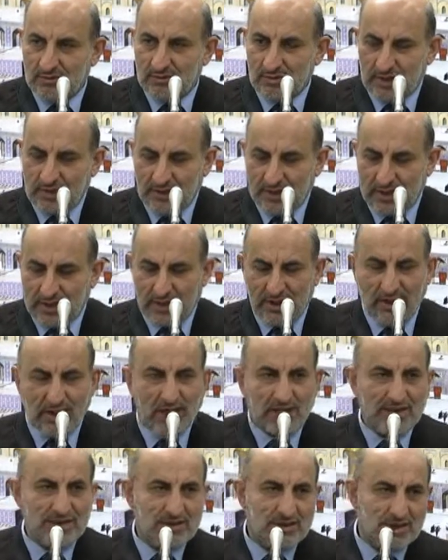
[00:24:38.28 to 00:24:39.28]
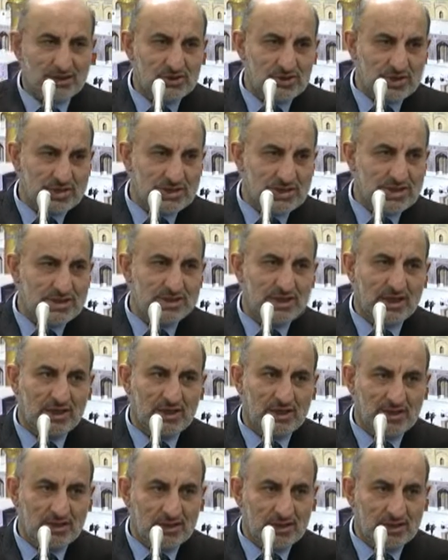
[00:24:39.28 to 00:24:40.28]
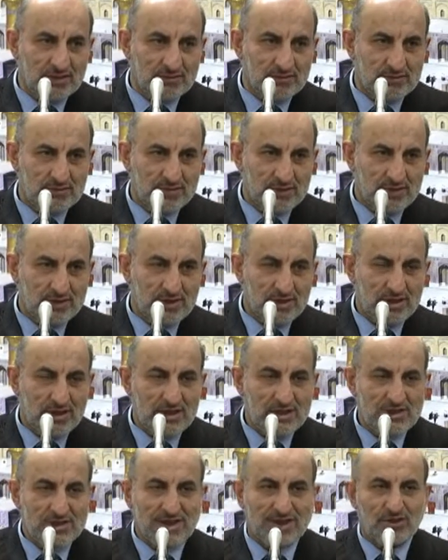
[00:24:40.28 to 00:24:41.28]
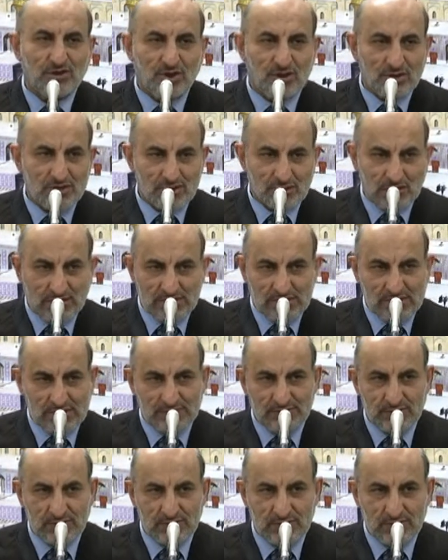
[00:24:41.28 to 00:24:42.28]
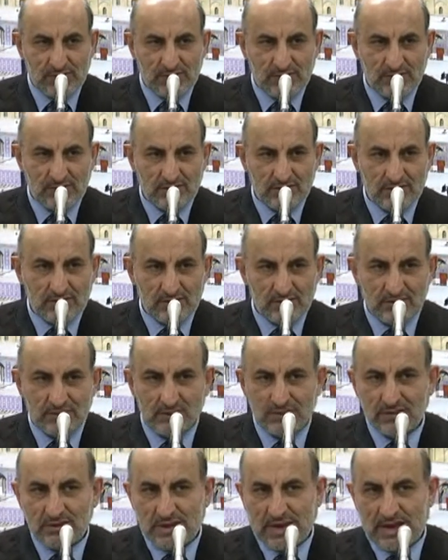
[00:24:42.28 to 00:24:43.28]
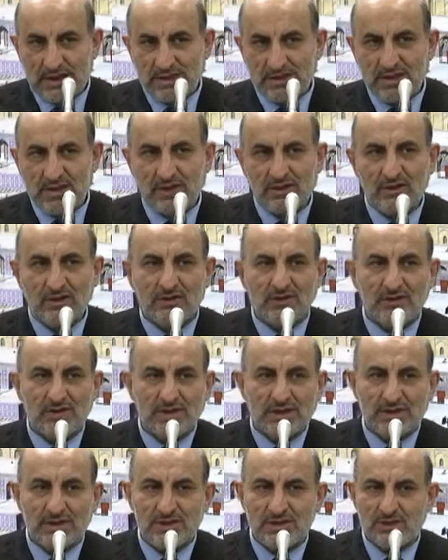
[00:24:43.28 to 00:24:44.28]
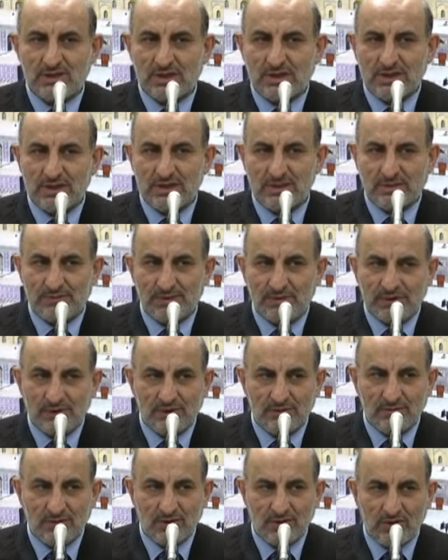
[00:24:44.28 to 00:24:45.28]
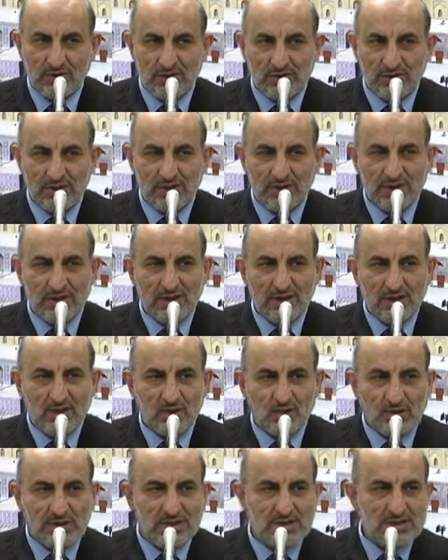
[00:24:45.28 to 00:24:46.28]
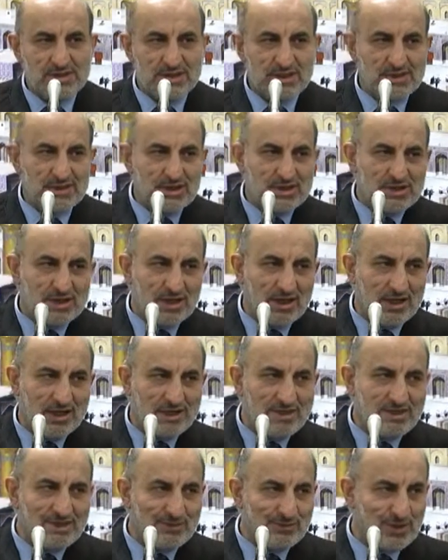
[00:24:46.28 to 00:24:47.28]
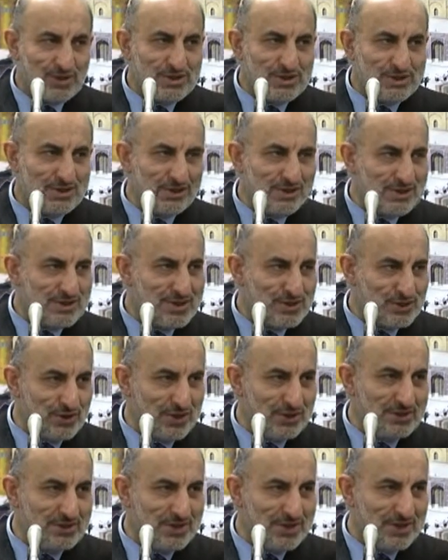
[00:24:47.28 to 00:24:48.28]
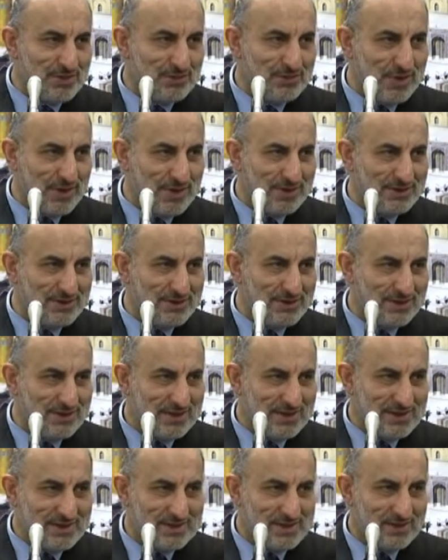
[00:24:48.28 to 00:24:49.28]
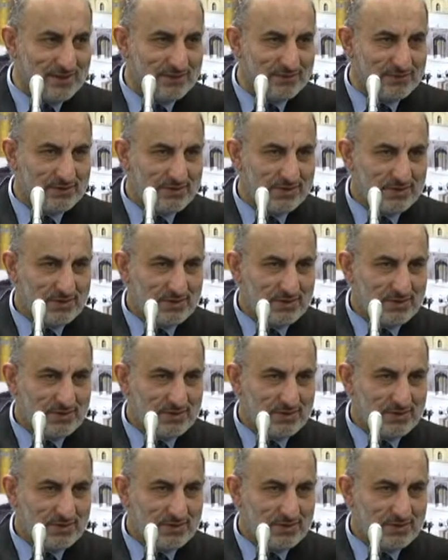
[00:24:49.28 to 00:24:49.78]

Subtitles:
but the area I touch is less than a dirham, is that also exceptional? The answer, no, that is not exceptional, because what is najis here is the moisture, is not the blood itself.